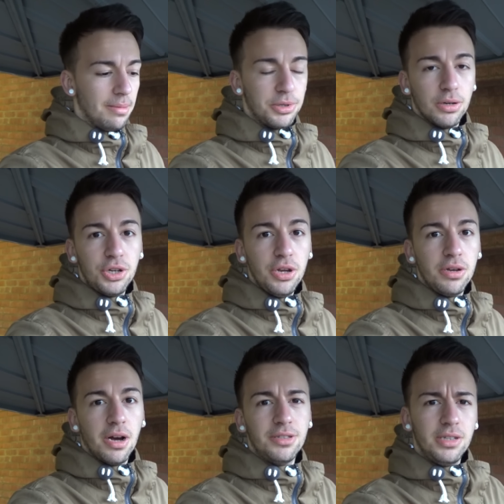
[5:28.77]
So I'll show you
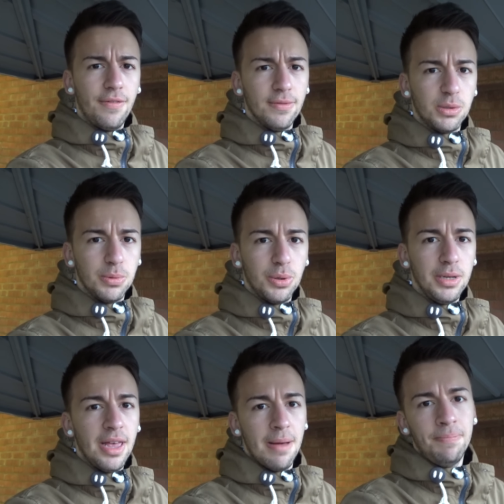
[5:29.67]
guys the difference
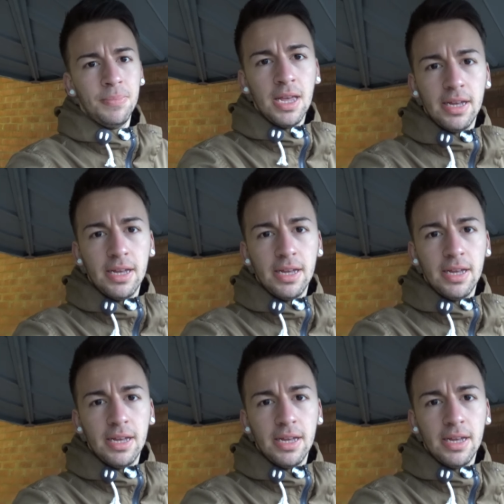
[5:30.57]
between them.